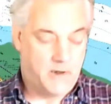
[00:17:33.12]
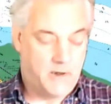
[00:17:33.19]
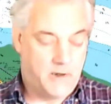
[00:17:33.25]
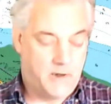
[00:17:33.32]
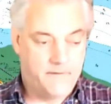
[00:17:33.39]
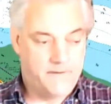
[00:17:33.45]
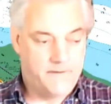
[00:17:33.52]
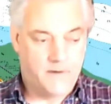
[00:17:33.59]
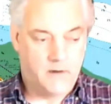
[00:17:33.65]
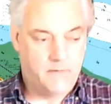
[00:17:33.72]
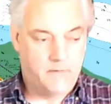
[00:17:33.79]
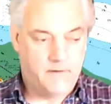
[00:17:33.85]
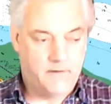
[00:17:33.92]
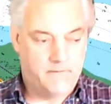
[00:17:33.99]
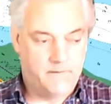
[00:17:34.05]
from the
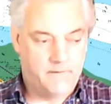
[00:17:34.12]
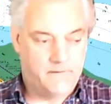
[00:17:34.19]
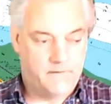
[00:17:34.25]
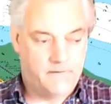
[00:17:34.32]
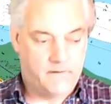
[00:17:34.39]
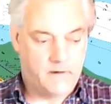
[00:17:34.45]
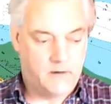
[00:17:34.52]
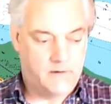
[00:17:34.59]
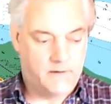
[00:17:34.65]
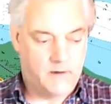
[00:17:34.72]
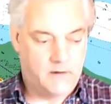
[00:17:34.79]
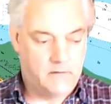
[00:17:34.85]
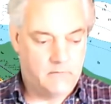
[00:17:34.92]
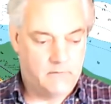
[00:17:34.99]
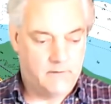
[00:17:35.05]
time difference,
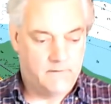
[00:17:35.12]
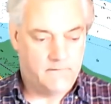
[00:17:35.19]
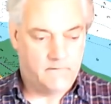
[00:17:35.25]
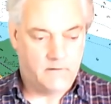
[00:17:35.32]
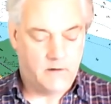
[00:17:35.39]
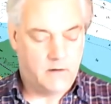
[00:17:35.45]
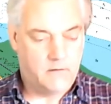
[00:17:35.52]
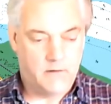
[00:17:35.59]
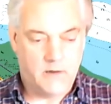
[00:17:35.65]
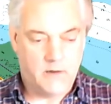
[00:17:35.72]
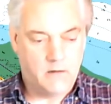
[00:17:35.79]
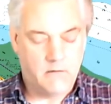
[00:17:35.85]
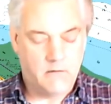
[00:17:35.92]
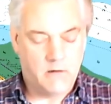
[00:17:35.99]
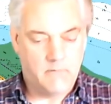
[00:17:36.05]
Daniel, there's
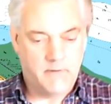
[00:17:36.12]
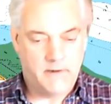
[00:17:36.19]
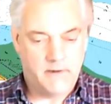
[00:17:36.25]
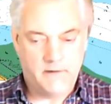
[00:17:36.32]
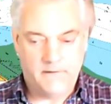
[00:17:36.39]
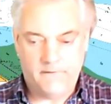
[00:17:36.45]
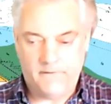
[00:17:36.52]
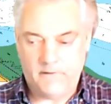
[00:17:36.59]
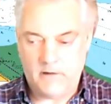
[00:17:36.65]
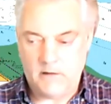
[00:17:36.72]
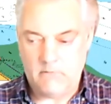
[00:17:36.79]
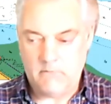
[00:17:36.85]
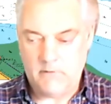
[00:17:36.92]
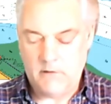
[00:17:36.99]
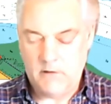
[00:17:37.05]
no. I mean, there's
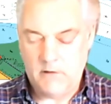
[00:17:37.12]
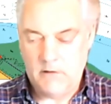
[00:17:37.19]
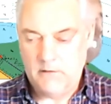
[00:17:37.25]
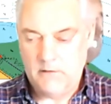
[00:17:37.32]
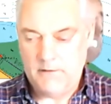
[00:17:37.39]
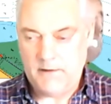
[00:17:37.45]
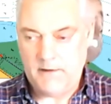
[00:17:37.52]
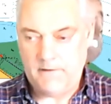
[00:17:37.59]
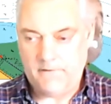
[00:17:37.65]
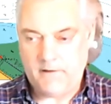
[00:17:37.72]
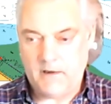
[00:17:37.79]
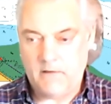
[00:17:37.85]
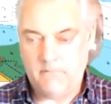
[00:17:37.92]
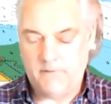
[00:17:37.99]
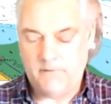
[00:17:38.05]
the
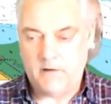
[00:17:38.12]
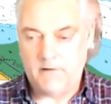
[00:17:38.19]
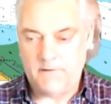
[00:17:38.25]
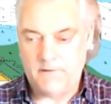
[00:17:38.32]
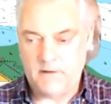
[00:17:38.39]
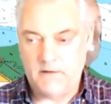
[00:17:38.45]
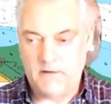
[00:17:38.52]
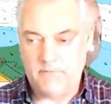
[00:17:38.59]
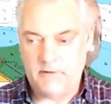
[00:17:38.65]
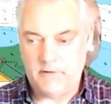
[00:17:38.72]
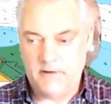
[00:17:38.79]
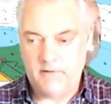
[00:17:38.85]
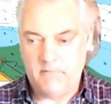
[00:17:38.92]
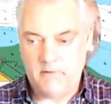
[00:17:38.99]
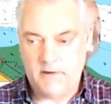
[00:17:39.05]
exams are
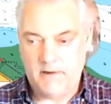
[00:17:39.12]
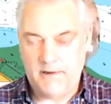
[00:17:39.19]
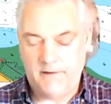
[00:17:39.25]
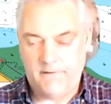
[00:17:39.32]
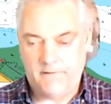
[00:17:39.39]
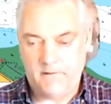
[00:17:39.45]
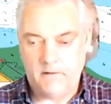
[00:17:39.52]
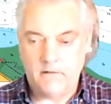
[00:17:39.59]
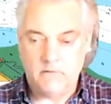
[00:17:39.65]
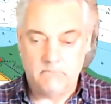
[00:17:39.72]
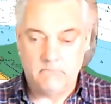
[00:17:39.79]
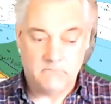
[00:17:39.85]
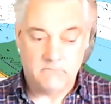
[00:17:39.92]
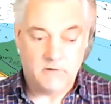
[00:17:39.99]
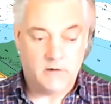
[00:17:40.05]
deliberately released at
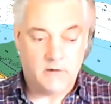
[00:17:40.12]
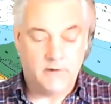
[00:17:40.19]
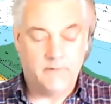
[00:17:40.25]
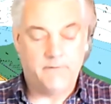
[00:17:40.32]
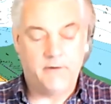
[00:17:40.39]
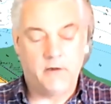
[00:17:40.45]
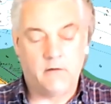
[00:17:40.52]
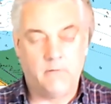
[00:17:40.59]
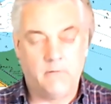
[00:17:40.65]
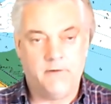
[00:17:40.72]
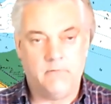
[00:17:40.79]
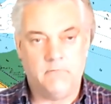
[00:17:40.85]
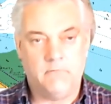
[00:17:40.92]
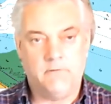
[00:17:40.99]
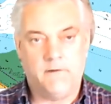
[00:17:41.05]
kind of the
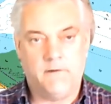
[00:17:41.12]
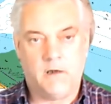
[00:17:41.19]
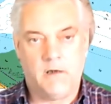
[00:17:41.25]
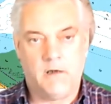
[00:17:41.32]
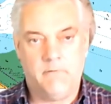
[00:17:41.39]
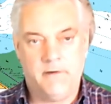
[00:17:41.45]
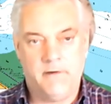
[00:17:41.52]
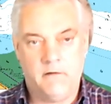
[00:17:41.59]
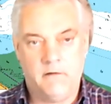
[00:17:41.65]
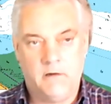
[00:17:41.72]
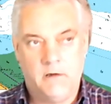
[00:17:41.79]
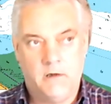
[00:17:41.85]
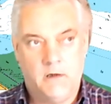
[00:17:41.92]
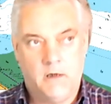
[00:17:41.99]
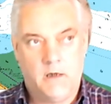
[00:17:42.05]
optimal time.
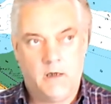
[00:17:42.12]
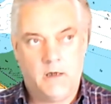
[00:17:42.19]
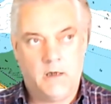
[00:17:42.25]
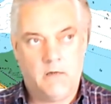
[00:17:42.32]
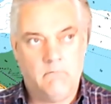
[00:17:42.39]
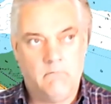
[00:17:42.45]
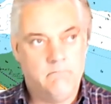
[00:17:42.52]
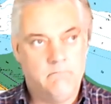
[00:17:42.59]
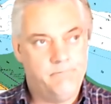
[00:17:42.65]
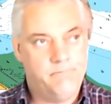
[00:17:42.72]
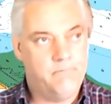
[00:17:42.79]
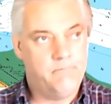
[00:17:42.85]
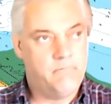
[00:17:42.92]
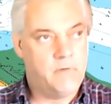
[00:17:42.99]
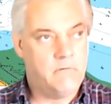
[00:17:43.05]

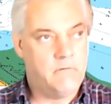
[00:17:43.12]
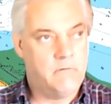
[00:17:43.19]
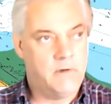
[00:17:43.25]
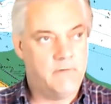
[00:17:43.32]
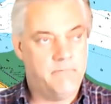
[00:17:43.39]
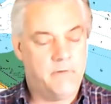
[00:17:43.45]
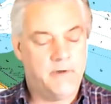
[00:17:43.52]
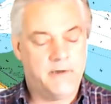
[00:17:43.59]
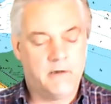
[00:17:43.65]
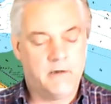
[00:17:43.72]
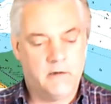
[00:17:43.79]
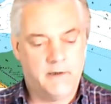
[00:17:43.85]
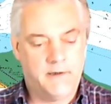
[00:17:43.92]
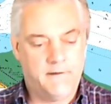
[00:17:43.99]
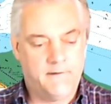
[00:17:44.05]
One of my
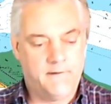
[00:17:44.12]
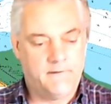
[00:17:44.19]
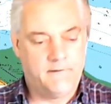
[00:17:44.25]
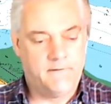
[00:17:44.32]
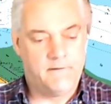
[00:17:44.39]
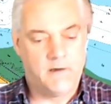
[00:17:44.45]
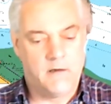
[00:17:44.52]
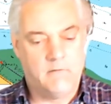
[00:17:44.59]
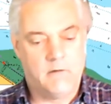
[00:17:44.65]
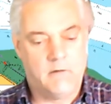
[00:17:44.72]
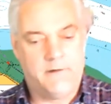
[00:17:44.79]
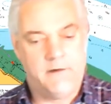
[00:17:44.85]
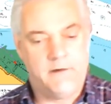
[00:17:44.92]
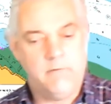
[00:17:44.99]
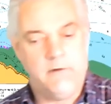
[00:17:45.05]
colleagues is
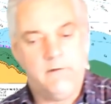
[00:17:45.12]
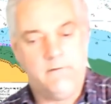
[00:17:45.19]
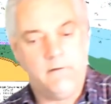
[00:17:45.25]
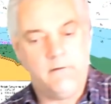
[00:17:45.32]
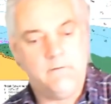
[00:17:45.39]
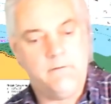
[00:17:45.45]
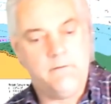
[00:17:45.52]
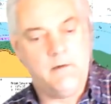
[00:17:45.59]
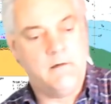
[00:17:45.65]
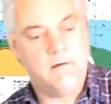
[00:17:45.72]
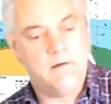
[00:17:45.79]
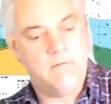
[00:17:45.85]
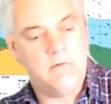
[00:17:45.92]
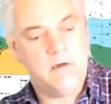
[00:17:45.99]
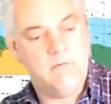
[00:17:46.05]
writing a bit of software at
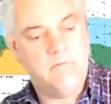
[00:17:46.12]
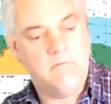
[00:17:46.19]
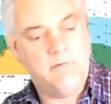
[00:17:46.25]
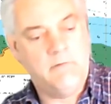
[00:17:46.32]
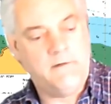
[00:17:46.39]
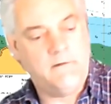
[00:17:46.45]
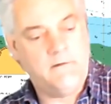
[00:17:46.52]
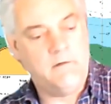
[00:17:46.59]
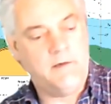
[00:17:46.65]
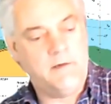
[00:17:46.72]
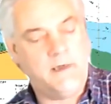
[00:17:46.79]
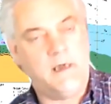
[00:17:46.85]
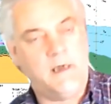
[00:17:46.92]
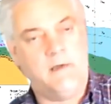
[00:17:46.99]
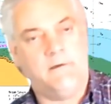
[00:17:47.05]
the moment, which is
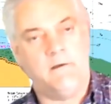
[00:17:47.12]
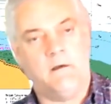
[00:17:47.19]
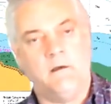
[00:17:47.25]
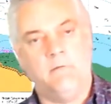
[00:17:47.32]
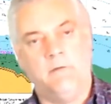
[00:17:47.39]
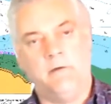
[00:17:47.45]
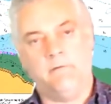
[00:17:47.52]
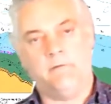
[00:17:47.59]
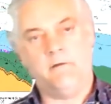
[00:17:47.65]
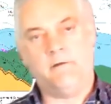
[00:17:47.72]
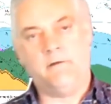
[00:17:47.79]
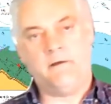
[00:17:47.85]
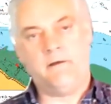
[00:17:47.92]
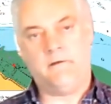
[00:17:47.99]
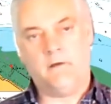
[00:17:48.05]
looking at time
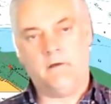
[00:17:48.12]
differences